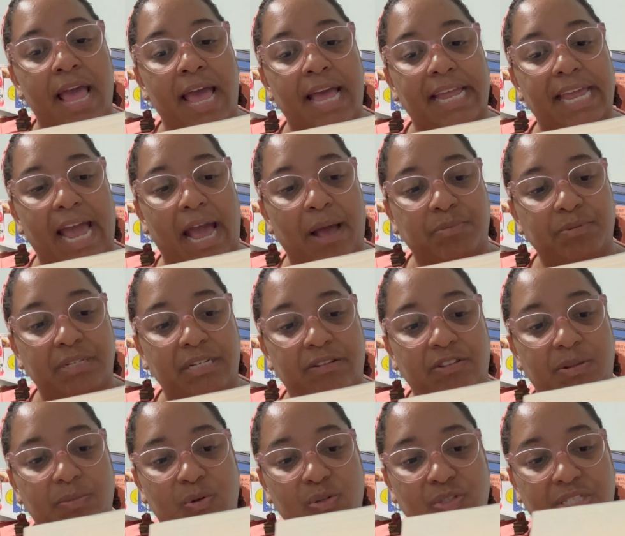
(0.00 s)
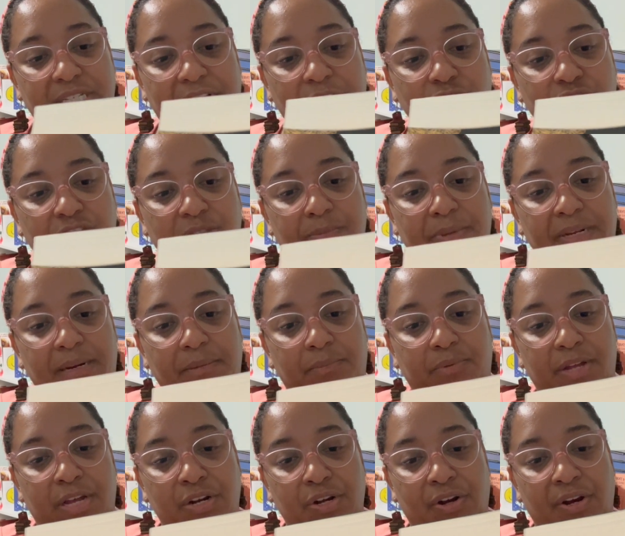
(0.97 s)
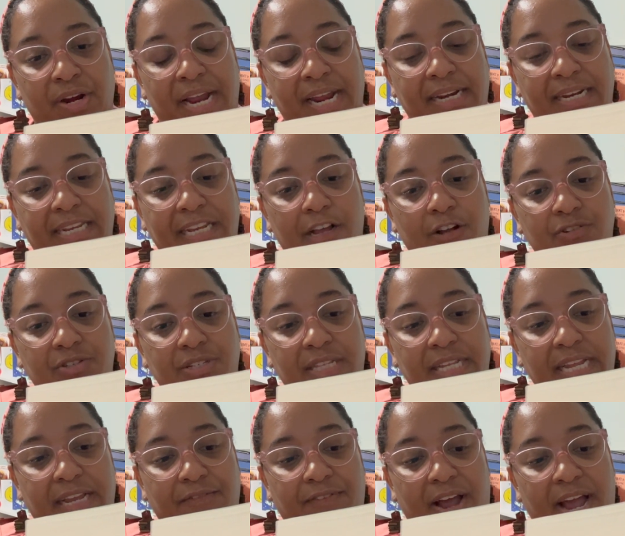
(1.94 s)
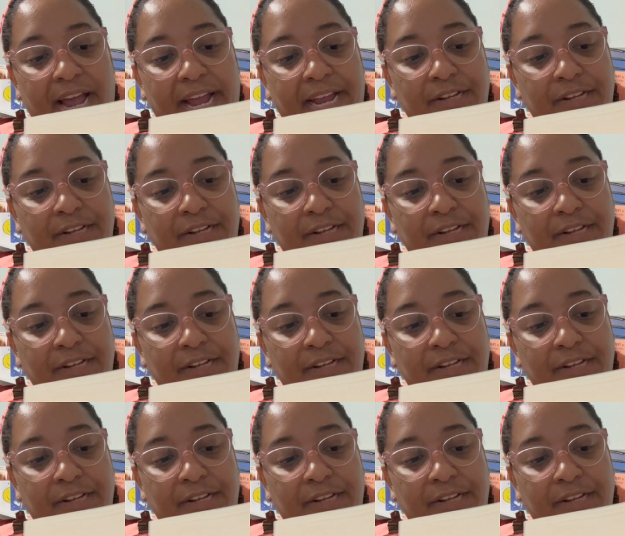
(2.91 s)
captain of the most dangerous men in Blunder and guilty of high